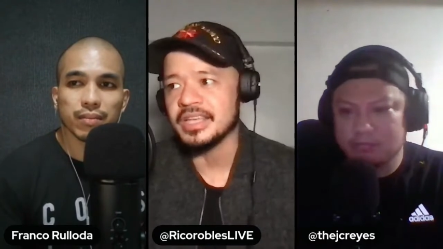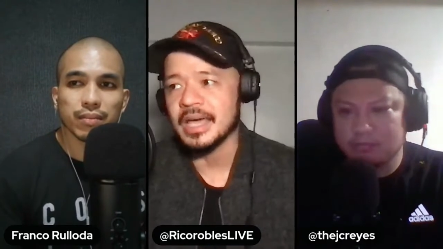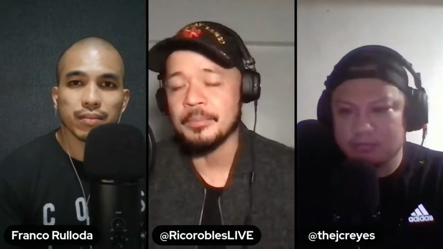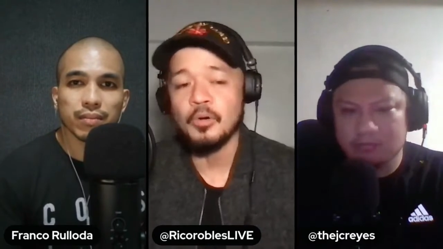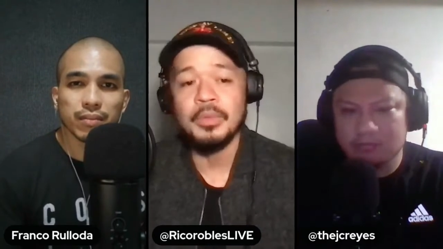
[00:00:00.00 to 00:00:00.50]

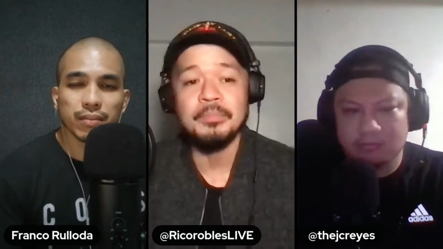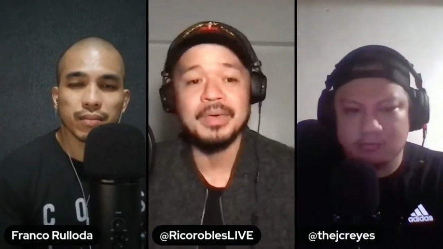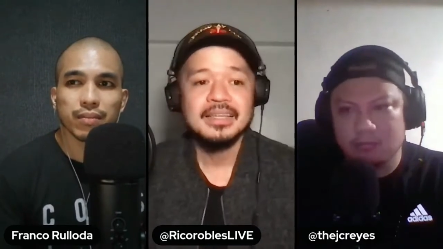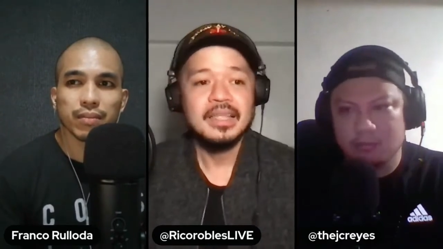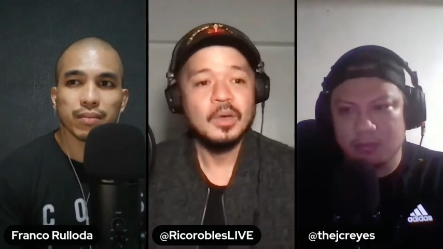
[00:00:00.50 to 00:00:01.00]
Speaker 1: camp kung may
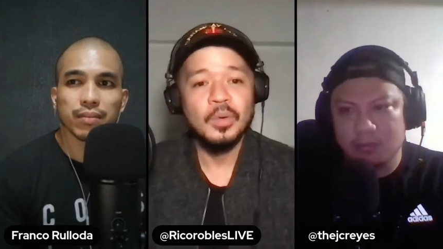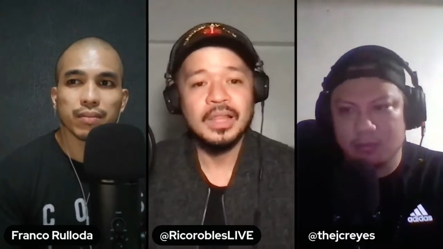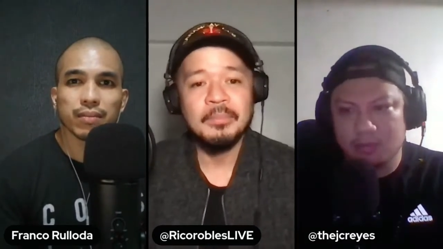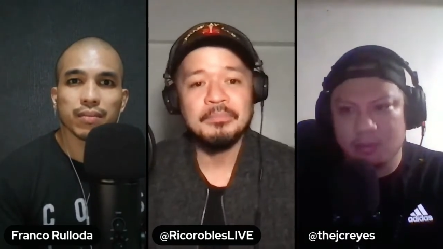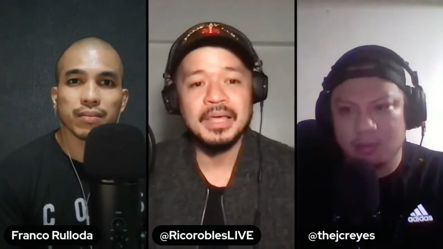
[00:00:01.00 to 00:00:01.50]
belt. Kung
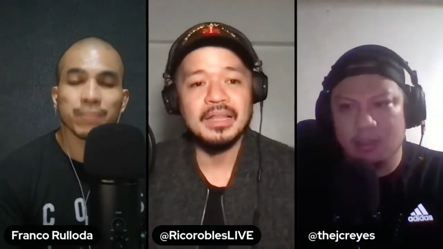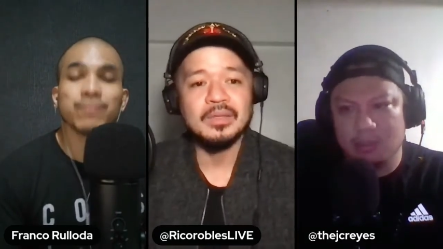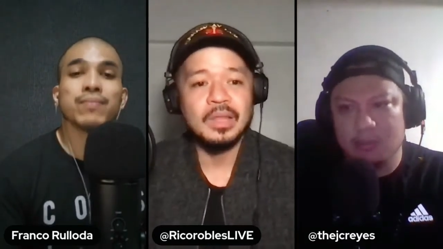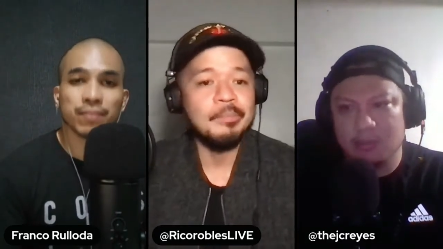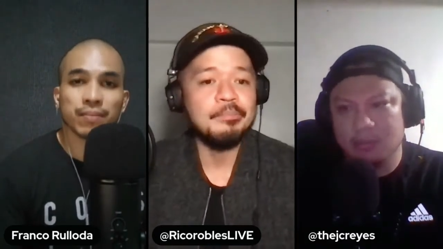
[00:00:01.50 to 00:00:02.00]
walang belt,
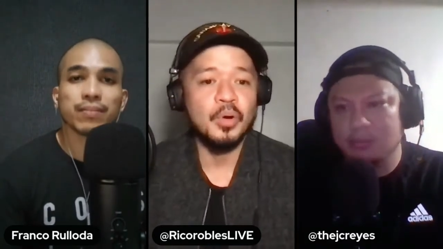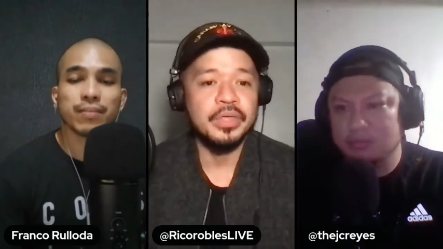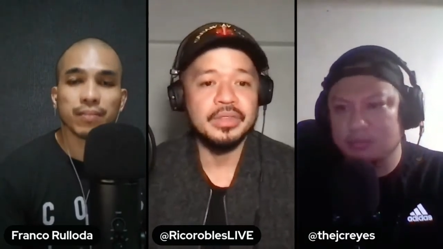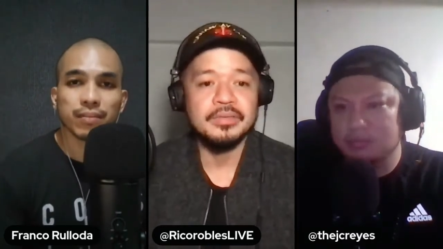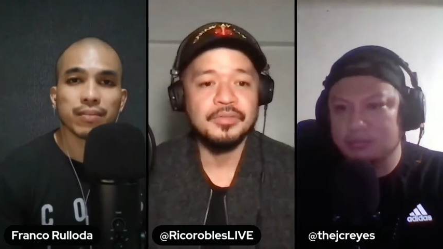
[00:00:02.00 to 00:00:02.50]
mm-hmm. walang
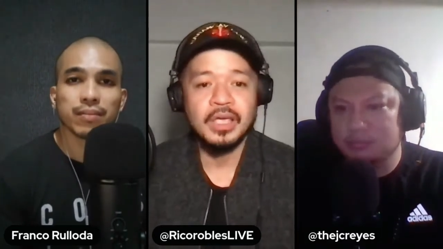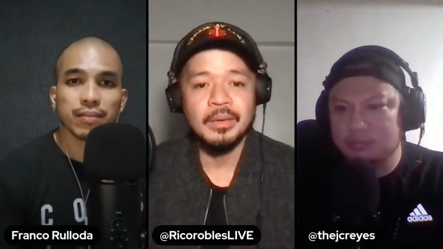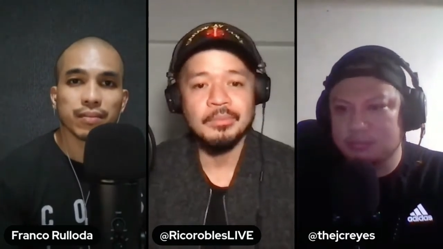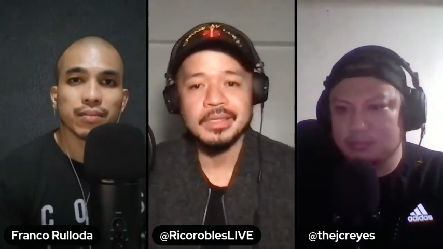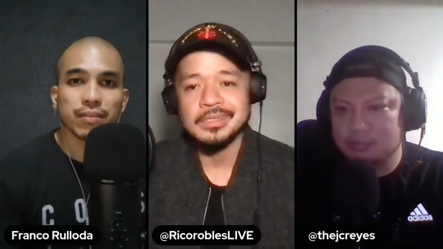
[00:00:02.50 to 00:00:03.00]
point. For
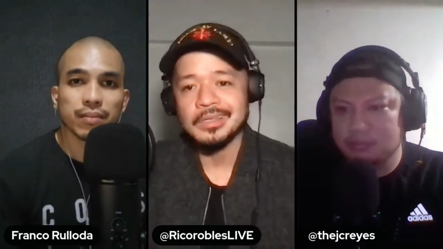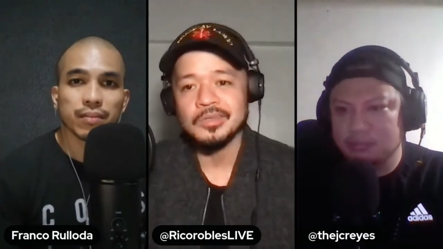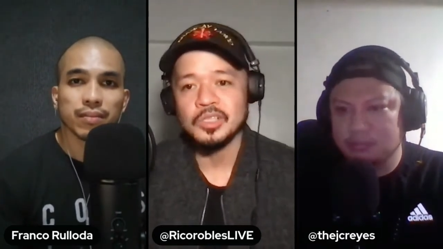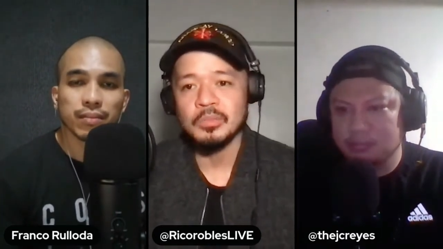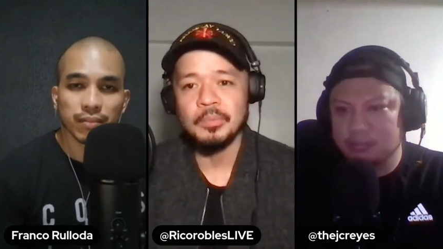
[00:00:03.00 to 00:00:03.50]
him, it's like
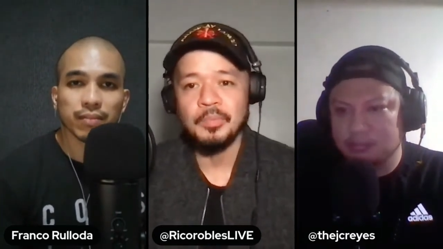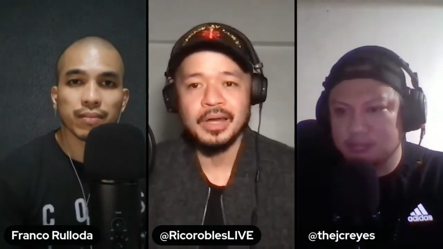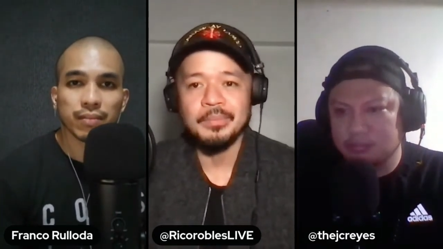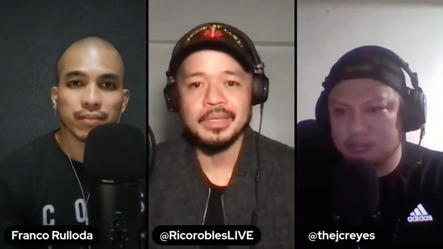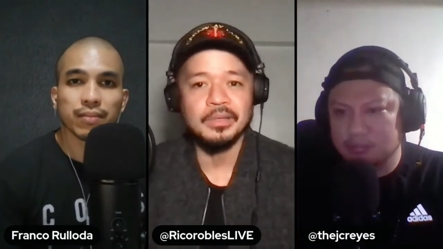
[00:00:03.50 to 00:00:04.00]
there's no more
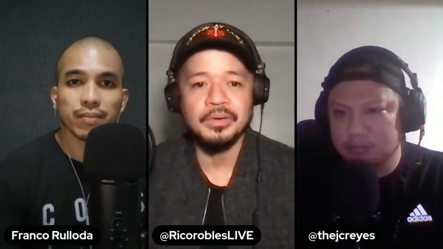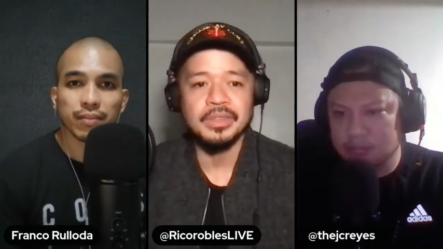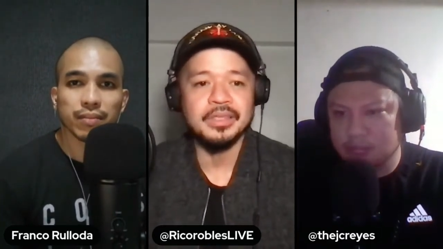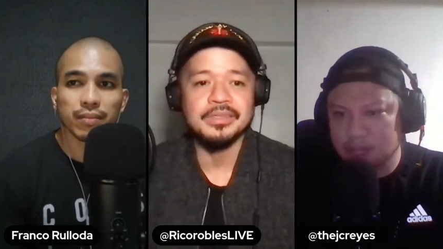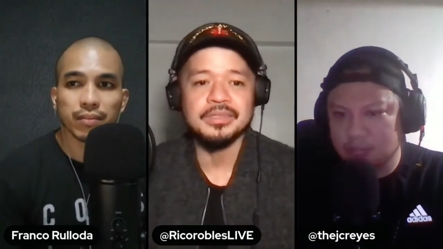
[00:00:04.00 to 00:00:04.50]
point. I've been
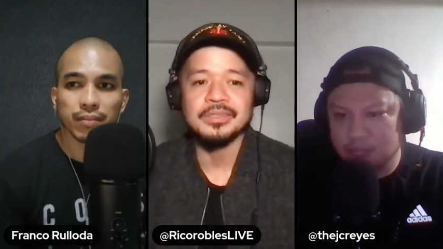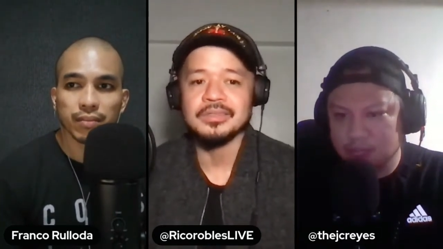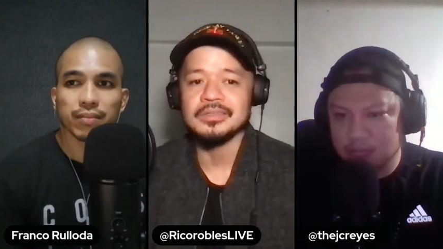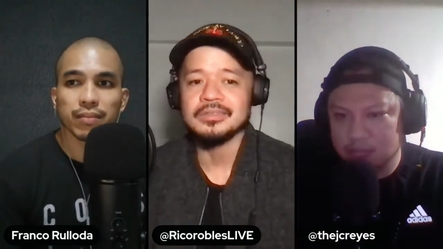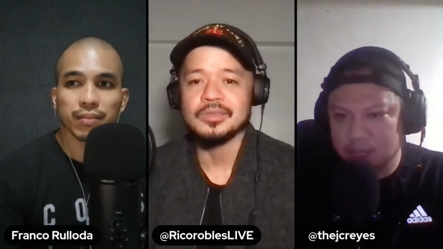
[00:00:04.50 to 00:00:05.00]
doing this
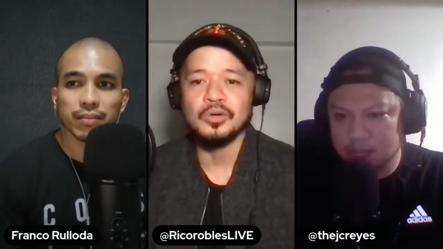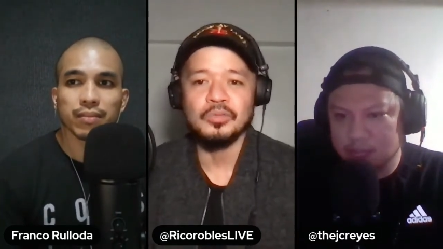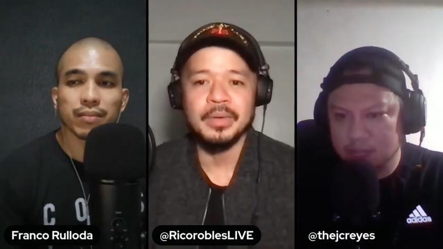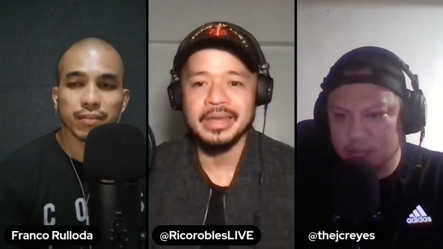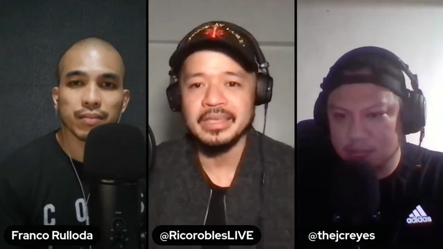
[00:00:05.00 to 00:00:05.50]
through
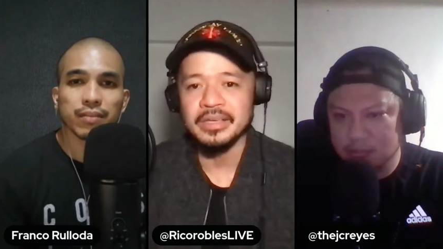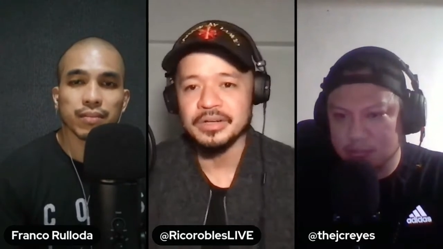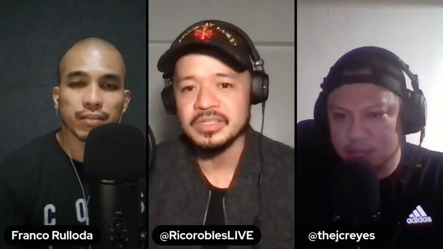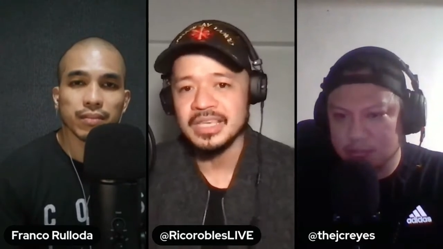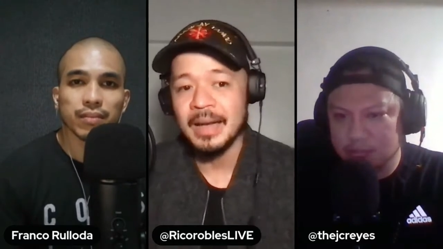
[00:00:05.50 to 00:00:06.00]
many
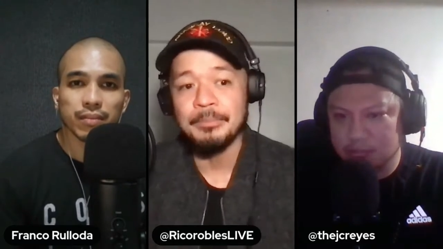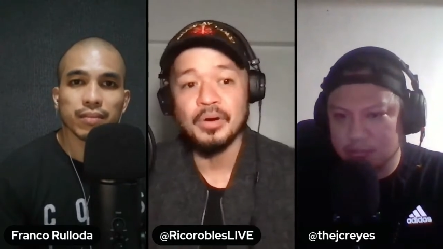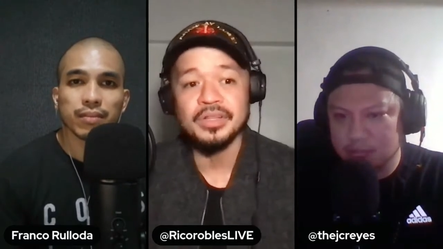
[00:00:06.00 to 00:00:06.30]
years. He got burnt